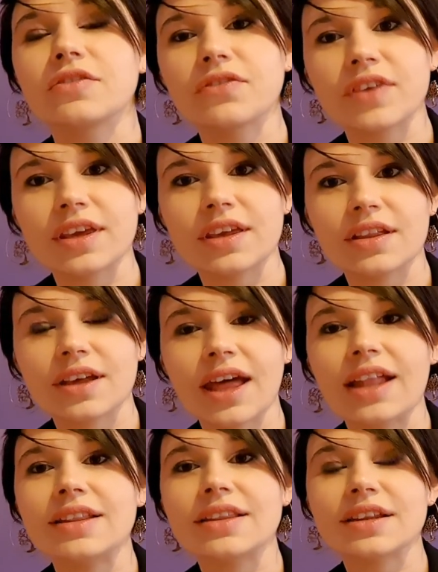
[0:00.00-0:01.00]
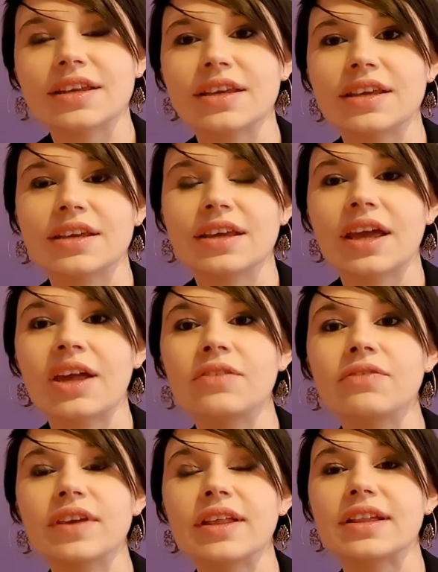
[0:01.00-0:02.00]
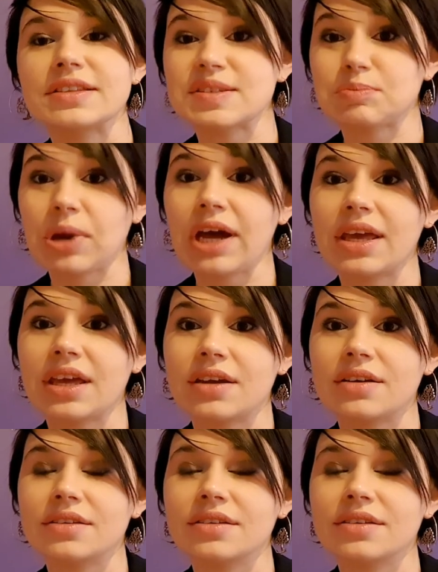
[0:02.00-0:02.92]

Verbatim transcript: feel healthy, and feel inspired.